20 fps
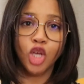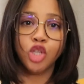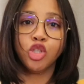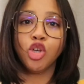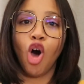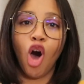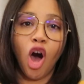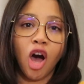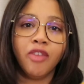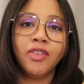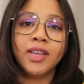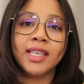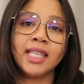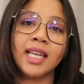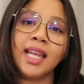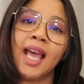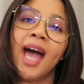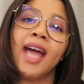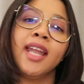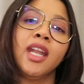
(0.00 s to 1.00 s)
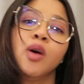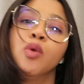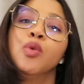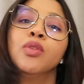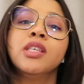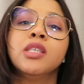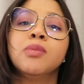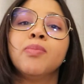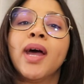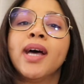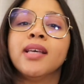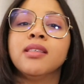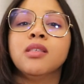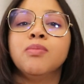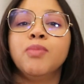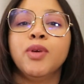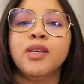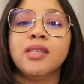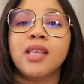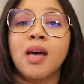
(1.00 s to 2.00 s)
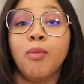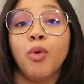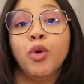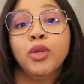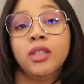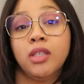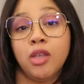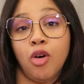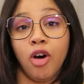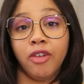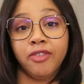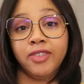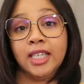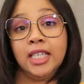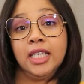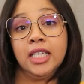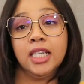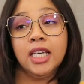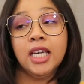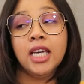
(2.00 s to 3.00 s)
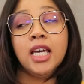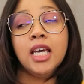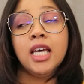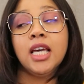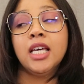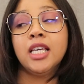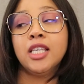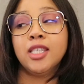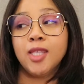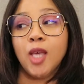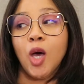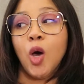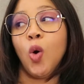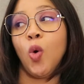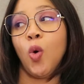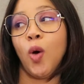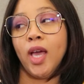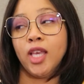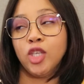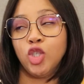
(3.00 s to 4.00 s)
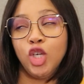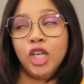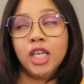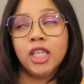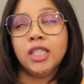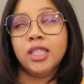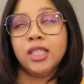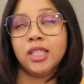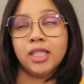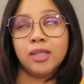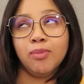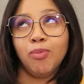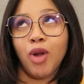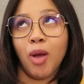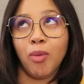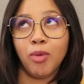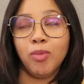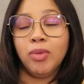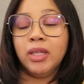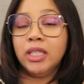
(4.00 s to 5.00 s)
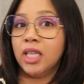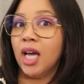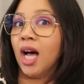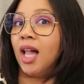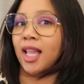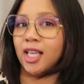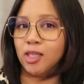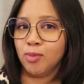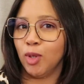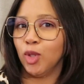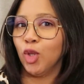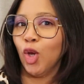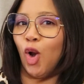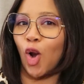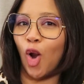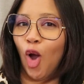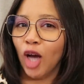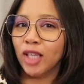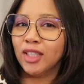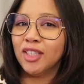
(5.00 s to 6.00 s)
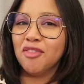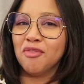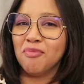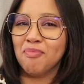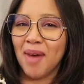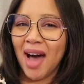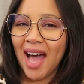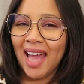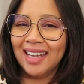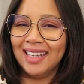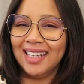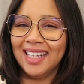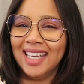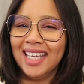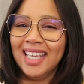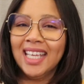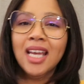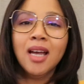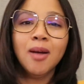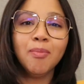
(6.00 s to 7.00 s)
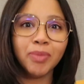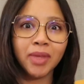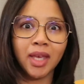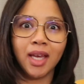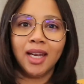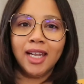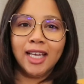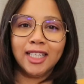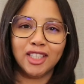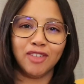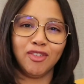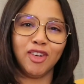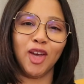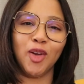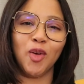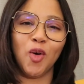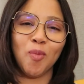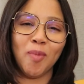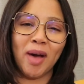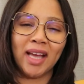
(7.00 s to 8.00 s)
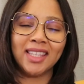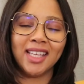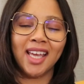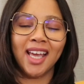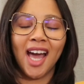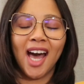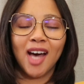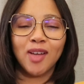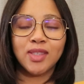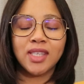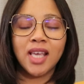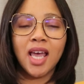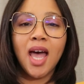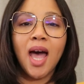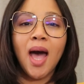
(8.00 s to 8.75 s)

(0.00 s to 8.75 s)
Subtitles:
So obviously I know all these prices because I bought it so often. So as you can probably tell, I spent a lot of money collectively on all my takeouts.